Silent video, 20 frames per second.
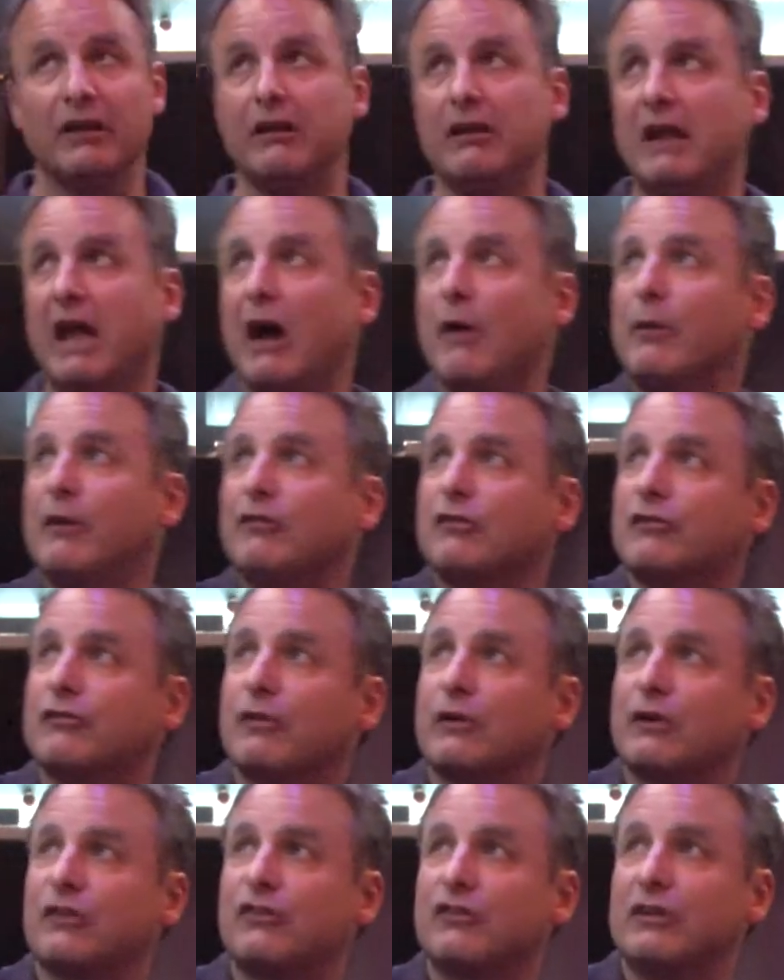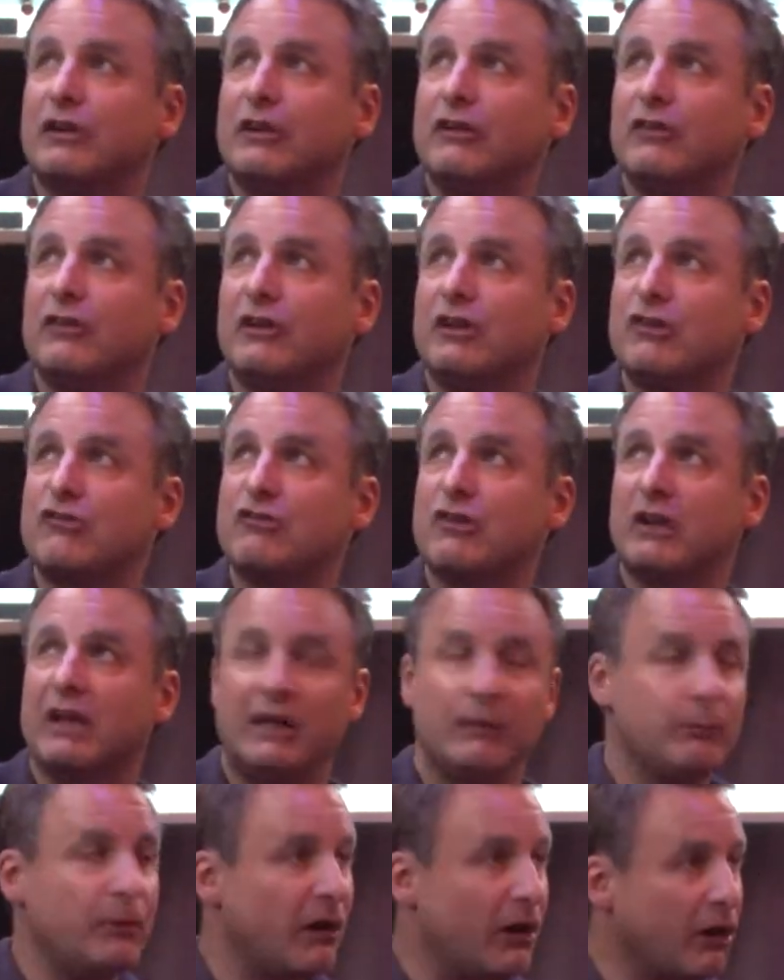Now we have to focus on Indonesia
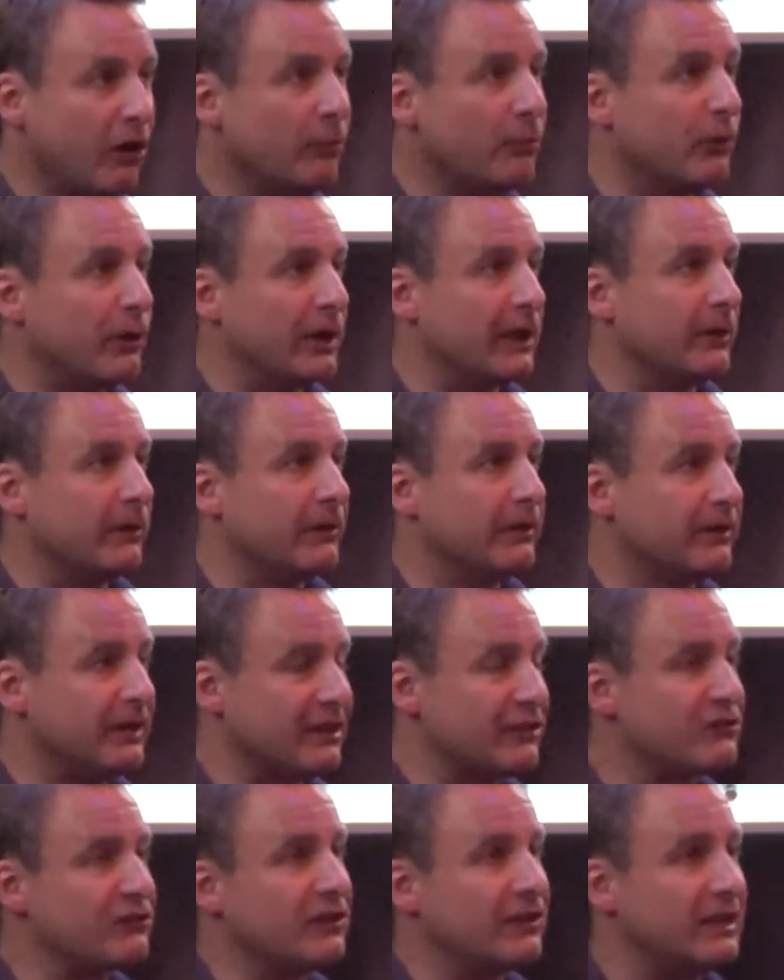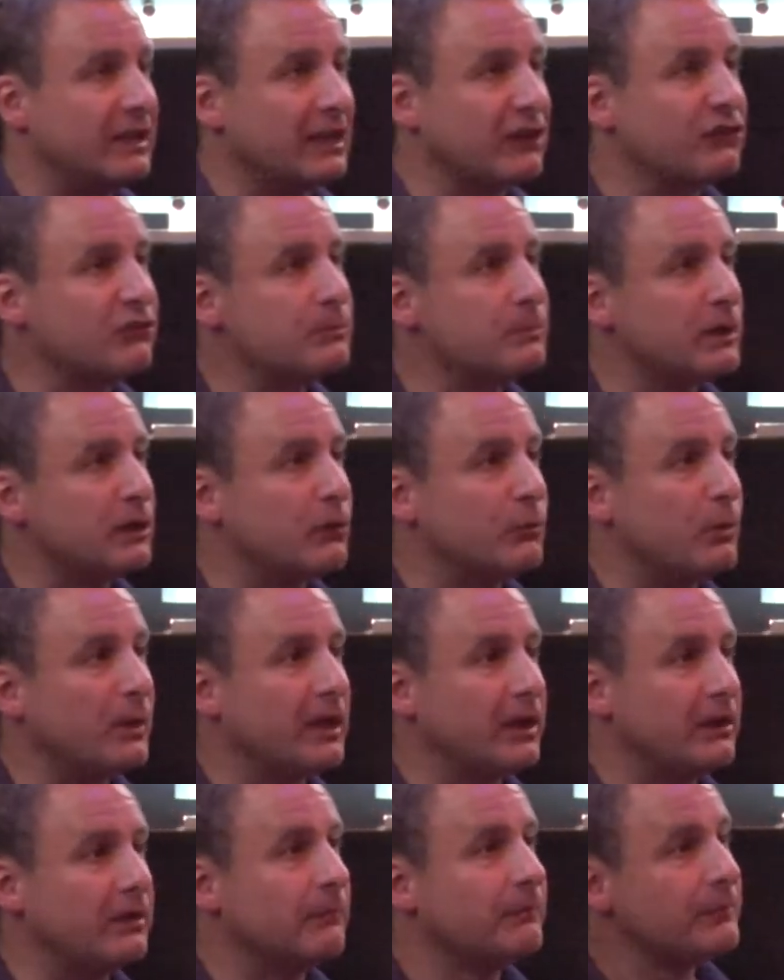and palm oil. That's the next big win
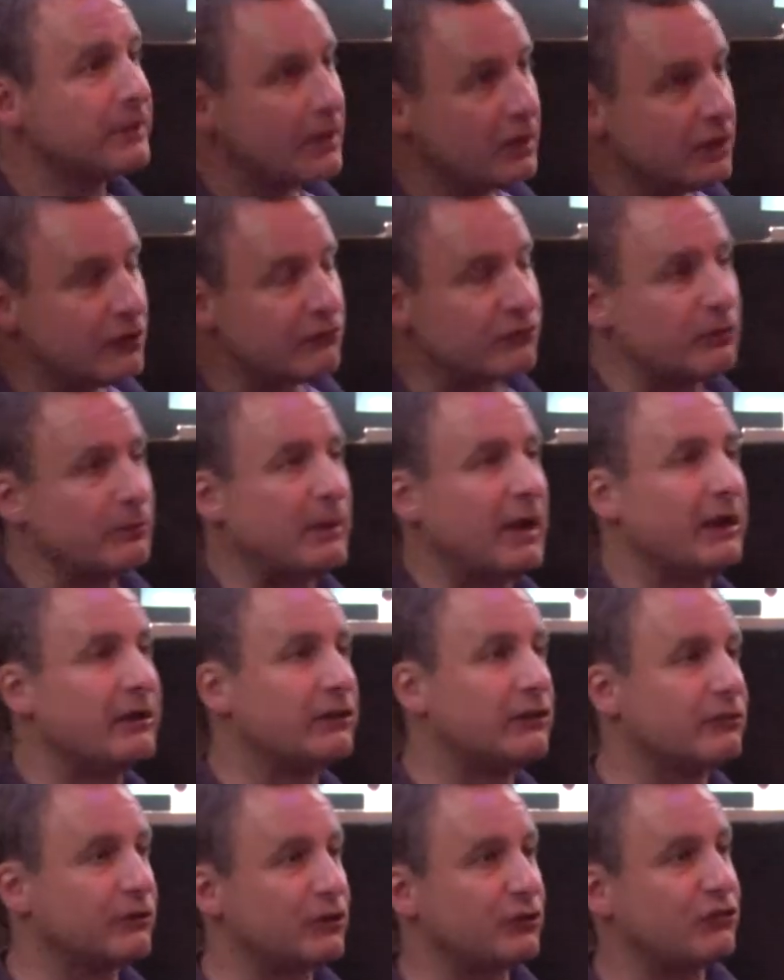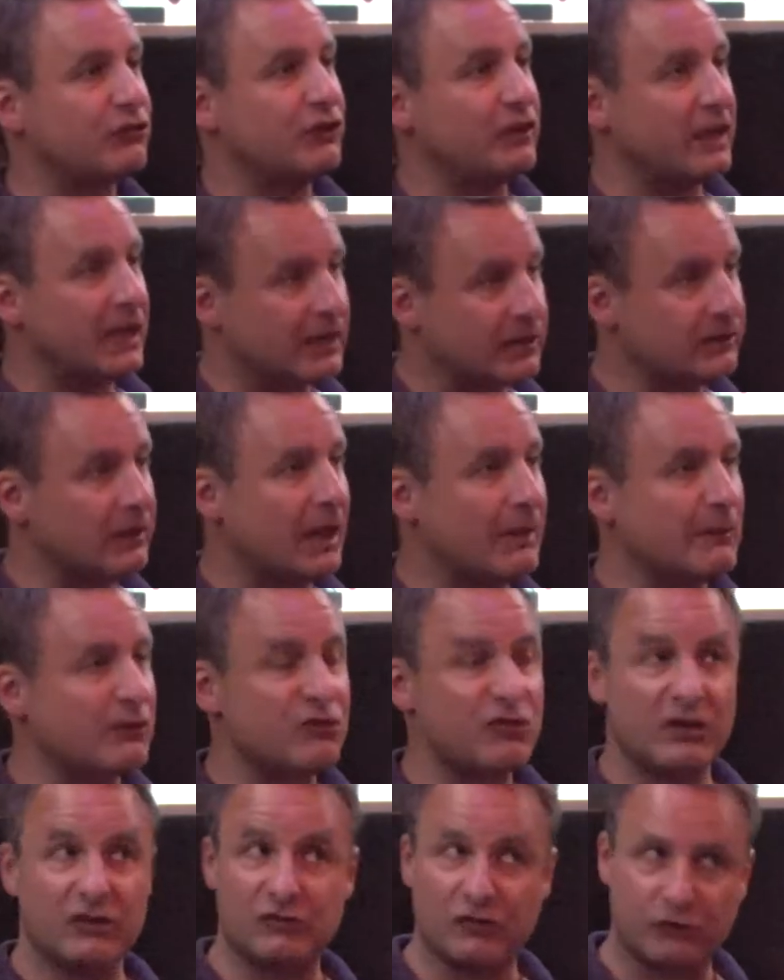for biodiversity and climate
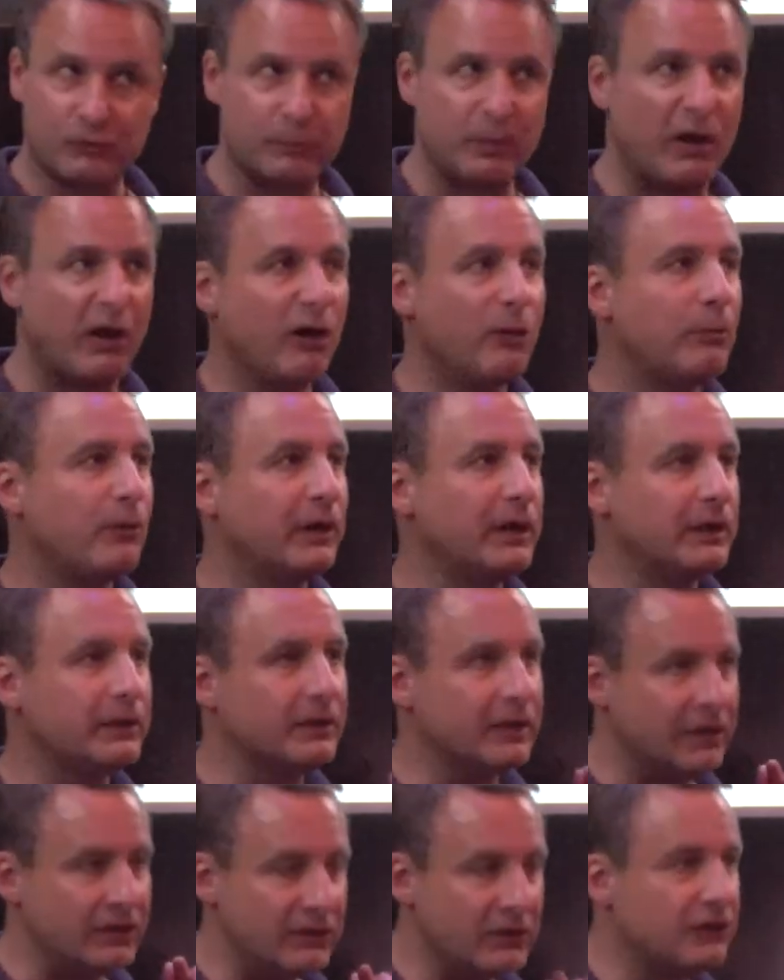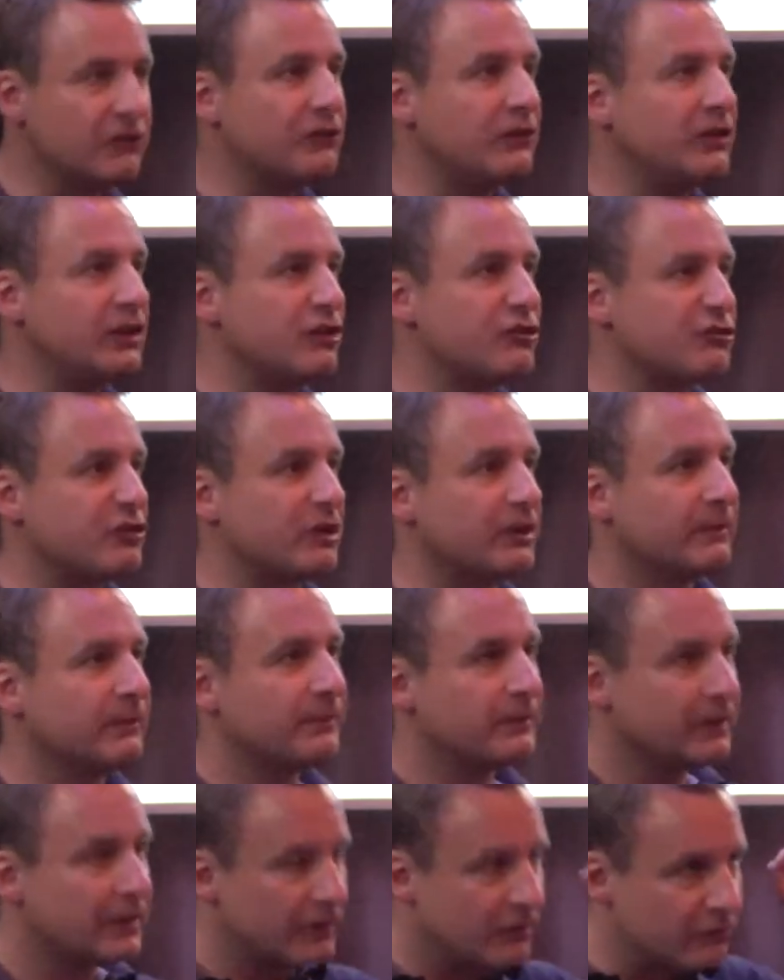change, is palm oil in Indonesia.
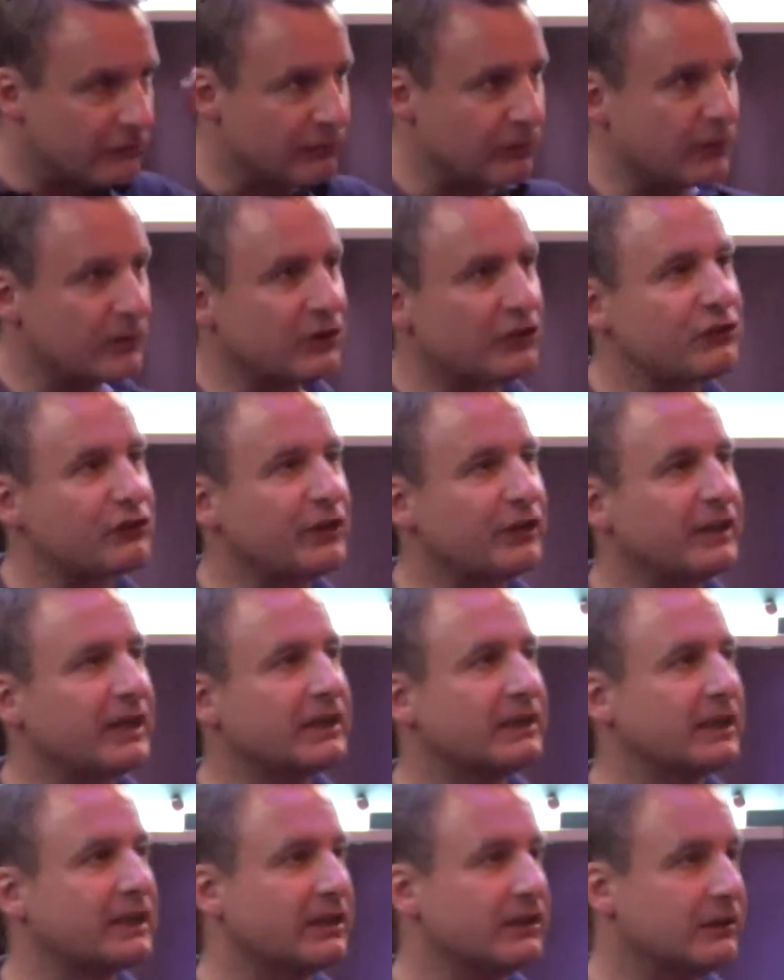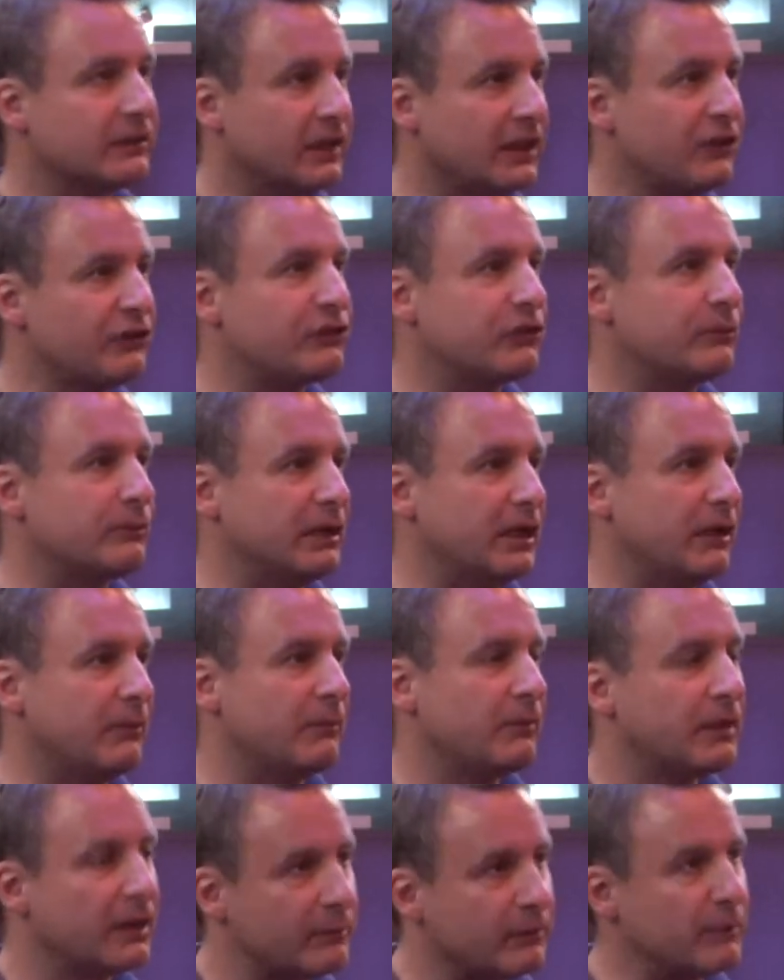Focus on that like a laser beam,
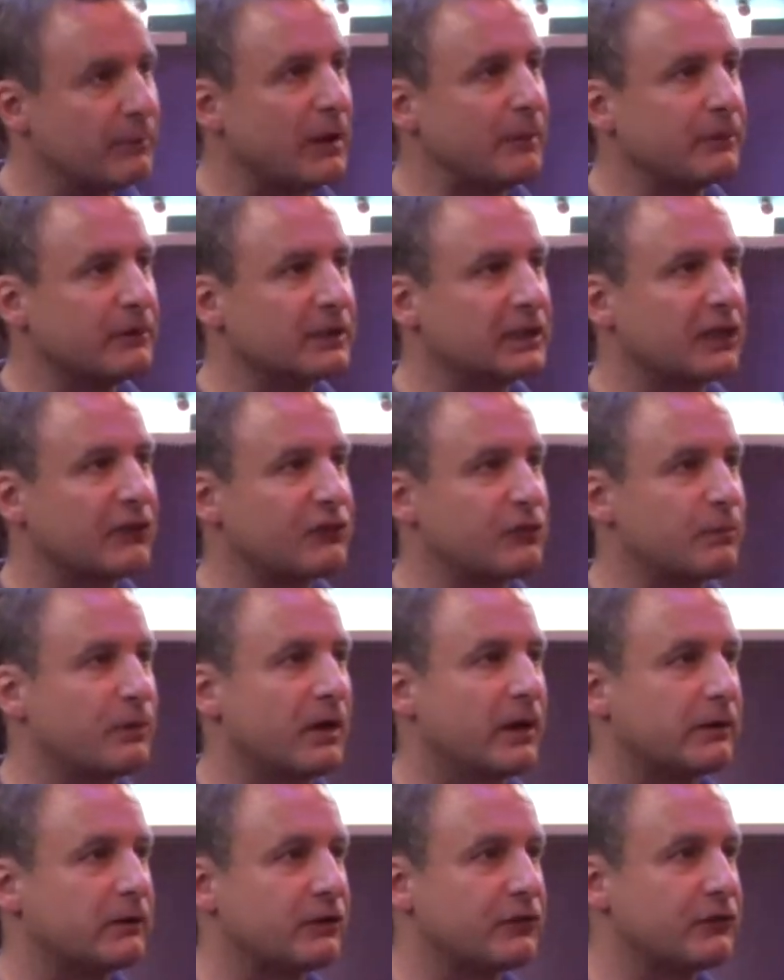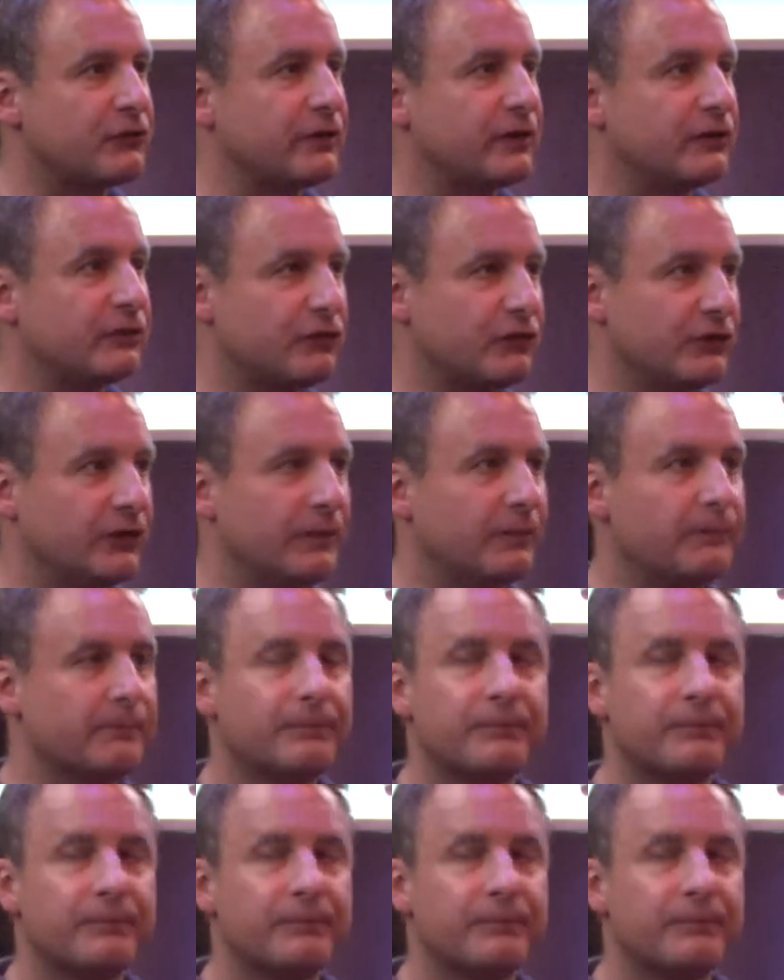and we might be able to get some progress there too.